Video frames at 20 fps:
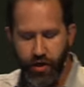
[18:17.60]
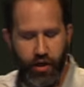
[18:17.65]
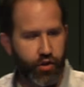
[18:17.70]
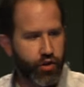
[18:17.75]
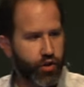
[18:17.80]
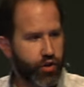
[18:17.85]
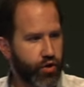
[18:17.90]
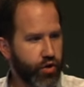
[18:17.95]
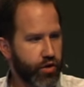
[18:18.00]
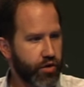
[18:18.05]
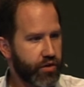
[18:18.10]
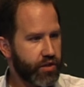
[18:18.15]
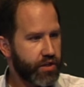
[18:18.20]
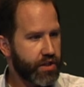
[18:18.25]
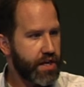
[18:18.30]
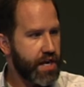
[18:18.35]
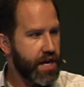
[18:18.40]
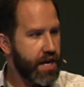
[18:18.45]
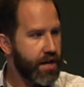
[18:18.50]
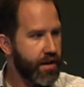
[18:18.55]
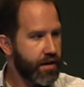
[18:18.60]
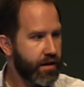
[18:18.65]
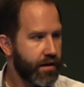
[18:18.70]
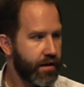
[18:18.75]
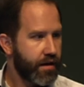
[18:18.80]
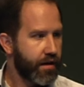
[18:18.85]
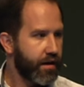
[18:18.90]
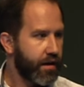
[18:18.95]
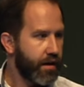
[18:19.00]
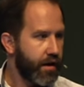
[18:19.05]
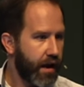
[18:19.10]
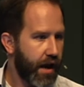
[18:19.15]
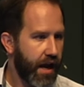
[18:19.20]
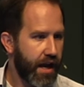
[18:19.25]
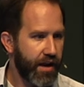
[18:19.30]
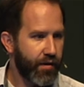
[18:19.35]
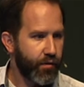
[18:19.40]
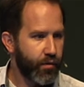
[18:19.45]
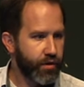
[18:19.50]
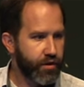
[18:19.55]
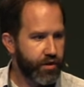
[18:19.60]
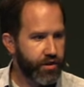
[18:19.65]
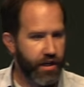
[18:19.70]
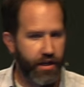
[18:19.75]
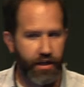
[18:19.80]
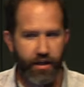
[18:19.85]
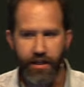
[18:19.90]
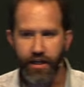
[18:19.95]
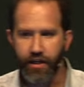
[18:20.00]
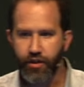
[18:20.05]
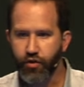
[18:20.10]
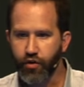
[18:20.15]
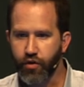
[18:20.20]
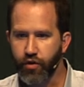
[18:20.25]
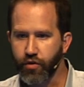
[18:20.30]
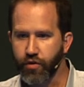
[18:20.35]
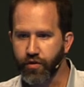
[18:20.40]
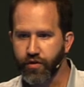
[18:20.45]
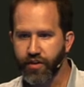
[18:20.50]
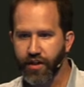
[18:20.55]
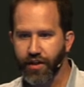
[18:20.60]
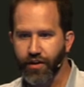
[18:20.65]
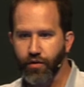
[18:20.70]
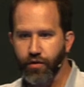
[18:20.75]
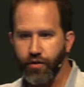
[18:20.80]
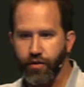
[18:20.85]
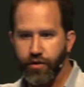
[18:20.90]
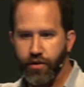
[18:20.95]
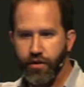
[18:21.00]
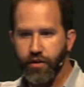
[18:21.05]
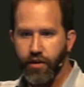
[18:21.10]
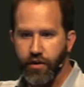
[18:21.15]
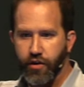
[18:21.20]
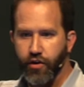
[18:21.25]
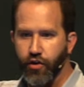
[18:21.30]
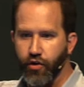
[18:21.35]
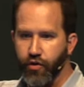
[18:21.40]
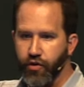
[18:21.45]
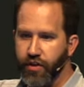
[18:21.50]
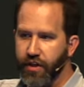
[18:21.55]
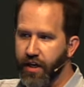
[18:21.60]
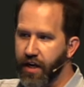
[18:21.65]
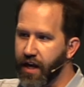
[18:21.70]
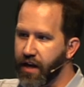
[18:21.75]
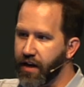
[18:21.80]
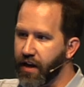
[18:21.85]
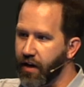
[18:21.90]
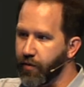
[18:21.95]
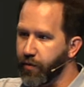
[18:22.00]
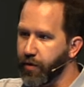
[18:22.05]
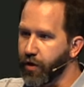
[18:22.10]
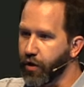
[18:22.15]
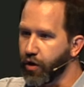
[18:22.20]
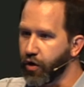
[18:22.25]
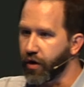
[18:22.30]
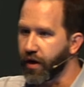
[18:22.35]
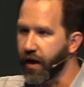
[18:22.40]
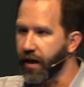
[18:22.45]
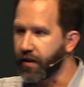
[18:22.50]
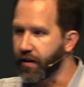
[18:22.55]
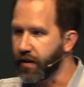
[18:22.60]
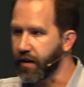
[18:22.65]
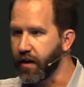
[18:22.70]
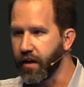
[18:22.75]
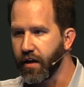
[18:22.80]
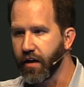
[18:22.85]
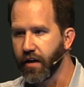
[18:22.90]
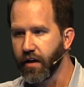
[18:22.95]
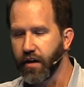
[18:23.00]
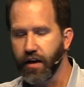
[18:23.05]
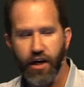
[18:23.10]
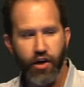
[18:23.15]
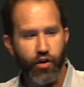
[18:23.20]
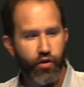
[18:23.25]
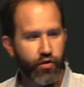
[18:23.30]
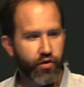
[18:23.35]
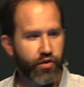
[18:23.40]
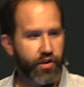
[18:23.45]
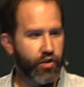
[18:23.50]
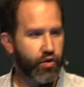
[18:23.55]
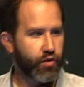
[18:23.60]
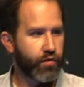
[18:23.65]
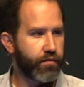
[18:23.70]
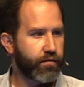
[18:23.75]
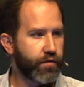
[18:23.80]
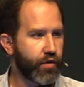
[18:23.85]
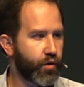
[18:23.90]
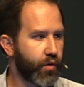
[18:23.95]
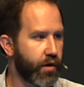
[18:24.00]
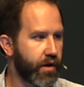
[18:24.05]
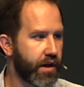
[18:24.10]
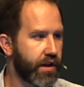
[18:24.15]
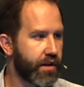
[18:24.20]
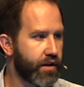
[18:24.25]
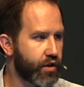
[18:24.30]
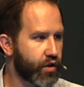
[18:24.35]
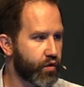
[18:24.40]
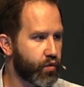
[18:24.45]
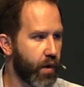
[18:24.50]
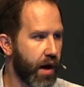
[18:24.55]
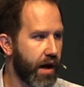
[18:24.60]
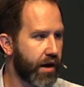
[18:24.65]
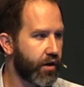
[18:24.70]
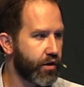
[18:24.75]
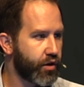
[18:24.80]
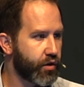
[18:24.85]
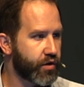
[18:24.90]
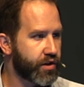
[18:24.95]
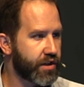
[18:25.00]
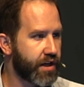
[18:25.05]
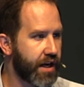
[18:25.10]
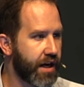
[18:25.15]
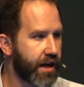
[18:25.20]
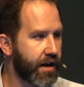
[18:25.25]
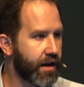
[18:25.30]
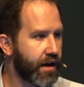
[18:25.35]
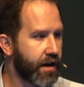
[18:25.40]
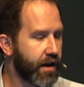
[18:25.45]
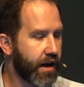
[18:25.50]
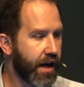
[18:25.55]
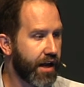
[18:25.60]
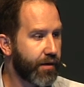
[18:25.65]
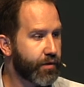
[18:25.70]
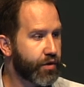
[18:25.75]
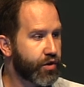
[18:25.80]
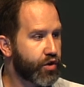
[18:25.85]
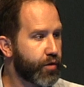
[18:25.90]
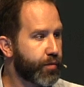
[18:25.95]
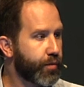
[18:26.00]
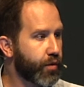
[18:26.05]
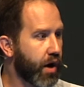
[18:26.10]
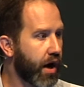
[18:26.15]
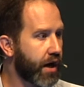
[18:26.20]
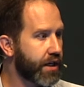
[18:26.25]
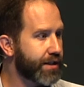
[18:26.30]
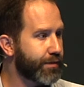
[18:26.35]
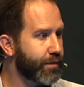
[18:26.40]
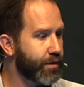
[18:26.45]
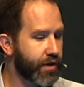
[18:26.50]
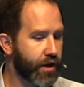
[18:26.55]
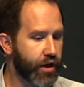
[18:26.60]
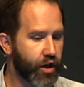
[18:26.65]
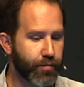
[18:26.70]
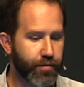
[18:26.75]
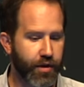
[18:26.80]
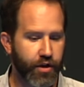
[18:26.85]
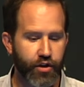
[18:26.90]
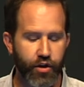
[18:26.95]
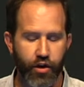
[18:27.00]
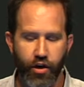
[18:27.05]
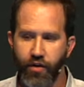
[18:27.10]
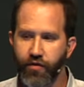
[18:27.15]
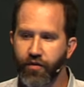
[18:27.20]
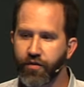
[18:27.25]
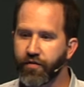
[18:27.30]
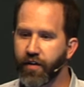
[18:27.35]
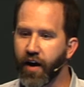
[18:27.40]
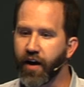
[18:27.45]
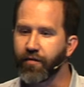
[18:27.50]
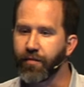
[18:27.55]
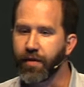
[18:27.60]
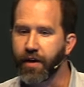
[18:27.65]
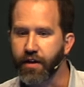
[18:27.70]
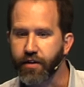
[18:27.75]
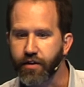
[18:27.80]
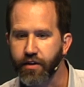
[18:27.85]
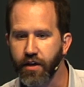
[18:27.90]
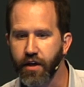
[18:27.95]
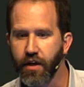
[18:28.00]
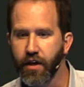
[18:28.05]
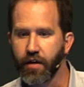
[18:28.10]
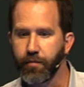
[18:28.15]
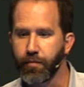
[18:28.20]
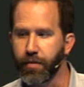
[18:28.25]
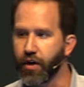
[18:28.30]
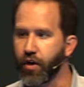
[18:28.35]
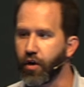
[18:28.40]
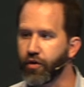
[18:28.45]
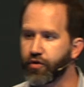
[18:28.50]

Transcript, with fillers: touch your skin, and it would send electrical signals into your skin, and it would look at the interstitial fluid and the sweat on your skin. And it was super awesome. It would tell your blood sugar every 5 minutes, but it